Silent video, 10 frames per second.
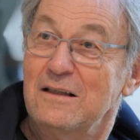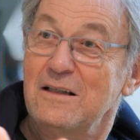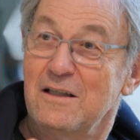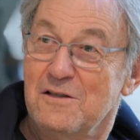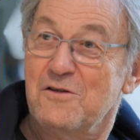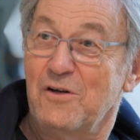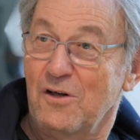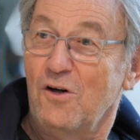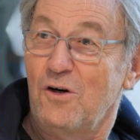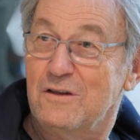That tells you a
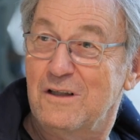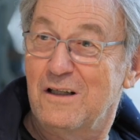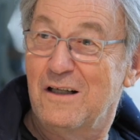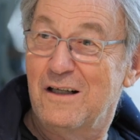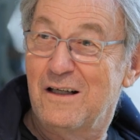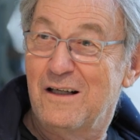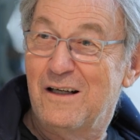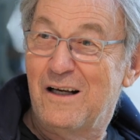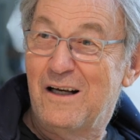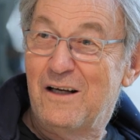lot.
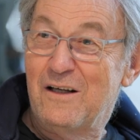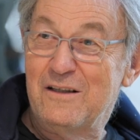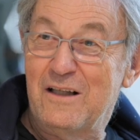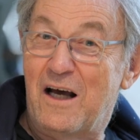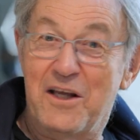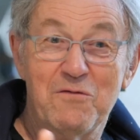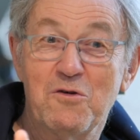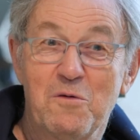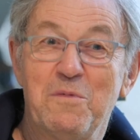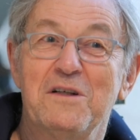Now, he
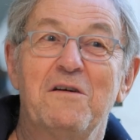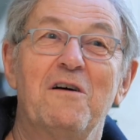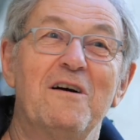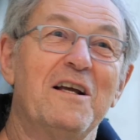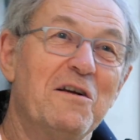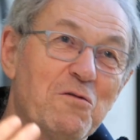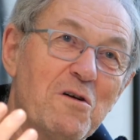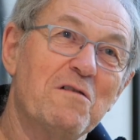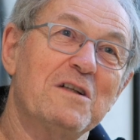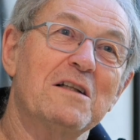wouldn't
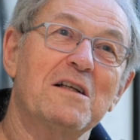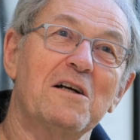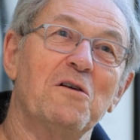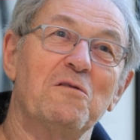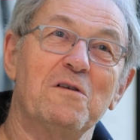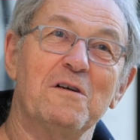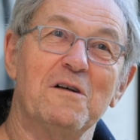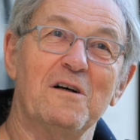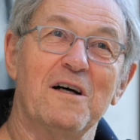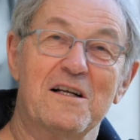have that kind of
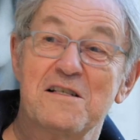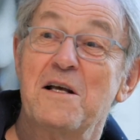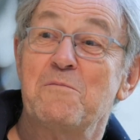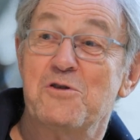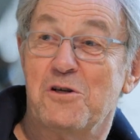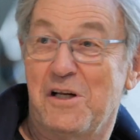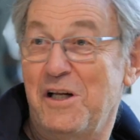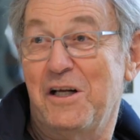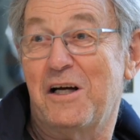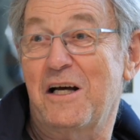reception here.